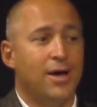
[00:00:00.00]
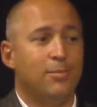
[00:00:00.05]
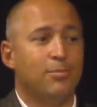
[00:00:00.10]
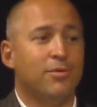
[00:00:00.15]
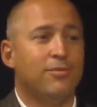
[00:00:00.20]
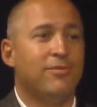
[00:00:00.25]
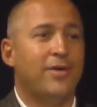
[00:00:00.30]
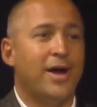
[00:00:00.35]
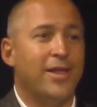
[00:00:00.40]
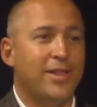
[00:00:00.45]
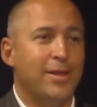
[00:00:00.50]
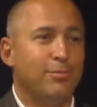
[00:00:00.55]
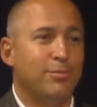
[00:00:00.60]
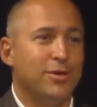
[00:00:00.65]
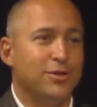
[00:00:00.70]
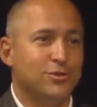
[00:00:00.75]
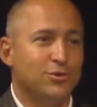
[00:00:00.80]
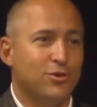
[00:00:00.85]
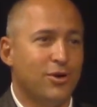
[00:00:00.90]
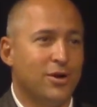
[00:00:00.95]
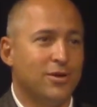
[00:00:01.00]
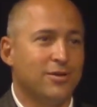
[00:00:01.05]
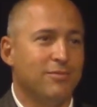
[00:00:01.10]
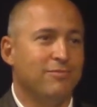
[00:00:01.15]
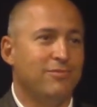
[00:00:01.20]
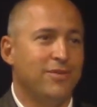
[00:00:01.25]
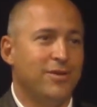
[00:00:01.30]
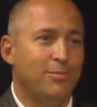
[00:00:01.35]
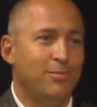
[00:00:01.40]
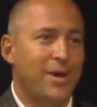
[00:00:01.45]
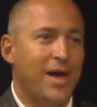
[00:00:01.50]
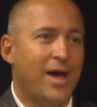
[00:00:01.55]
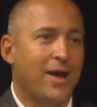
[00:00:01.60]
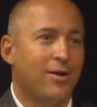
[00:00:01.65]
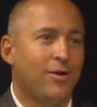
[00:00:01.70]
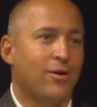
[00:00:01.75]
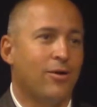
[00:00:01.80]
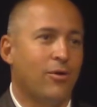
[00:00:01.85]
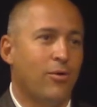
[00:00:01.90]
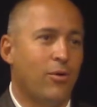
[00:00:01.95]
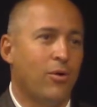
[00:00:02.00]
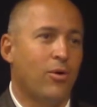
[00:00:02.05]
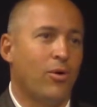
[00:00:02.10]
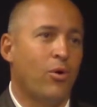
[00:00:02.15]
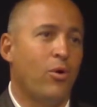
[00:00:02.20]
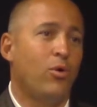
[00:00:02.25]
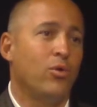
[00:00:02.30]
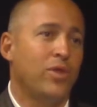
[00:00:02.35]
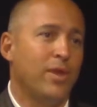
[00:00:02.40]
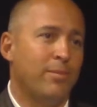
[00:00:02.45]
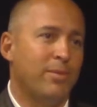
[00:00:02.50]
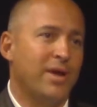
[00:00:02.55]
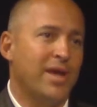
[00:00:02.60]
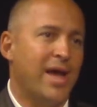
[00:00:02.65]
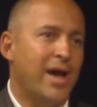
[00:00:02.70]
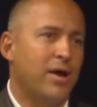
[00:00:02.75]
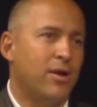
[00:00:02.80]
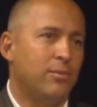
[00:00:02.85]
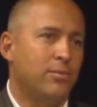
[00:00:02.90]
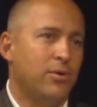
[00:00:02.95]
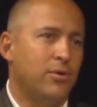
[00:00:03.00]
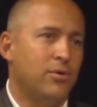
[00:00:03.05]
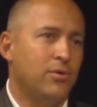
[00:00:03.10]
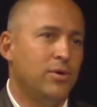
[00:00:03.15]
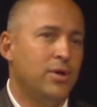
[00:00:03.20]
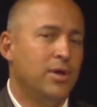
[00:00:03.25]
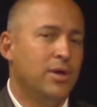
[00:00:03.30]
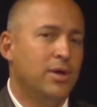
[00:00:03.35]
provide them constructive feedback or hold them accountable,